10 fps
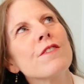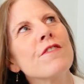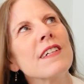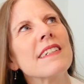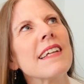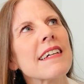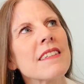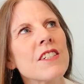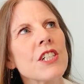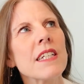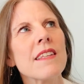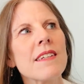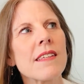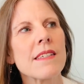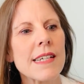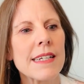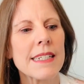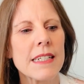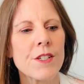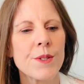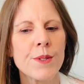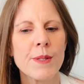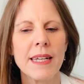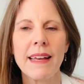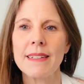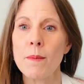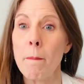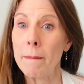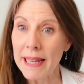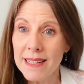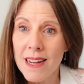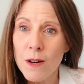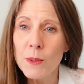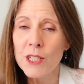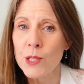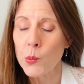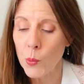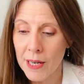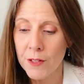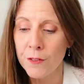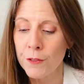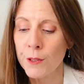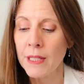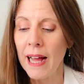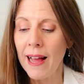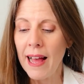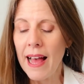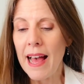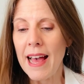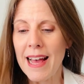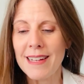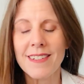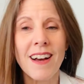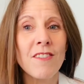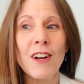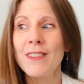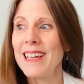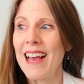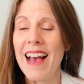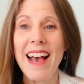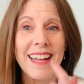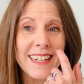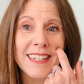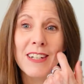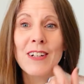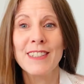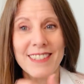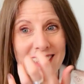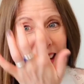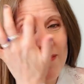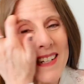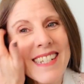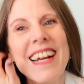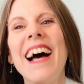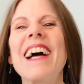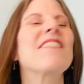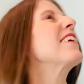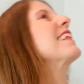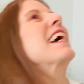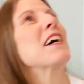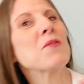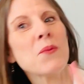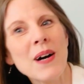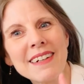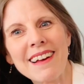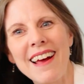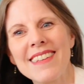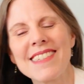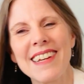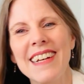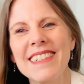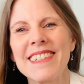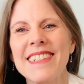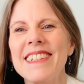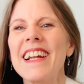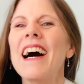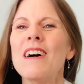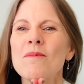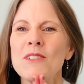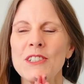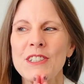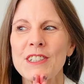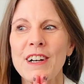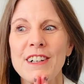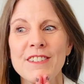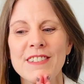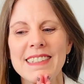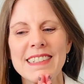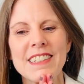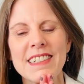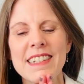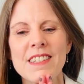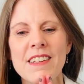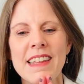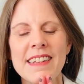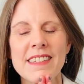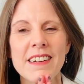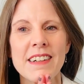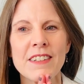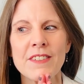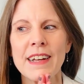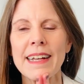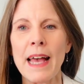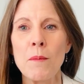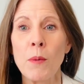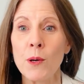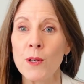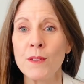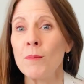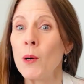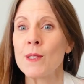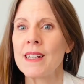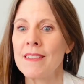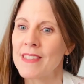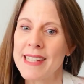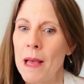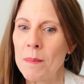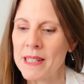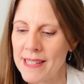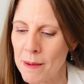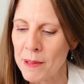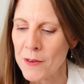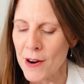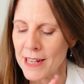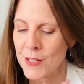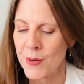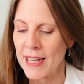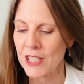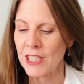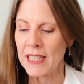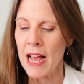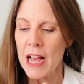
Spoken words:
feel like this year things are starting to get better, which is wonderful. And I've only had, and it only just happened today, I've only had one cancellation due to COVID this year. So that's kind of like a positive step, a step in the right direction.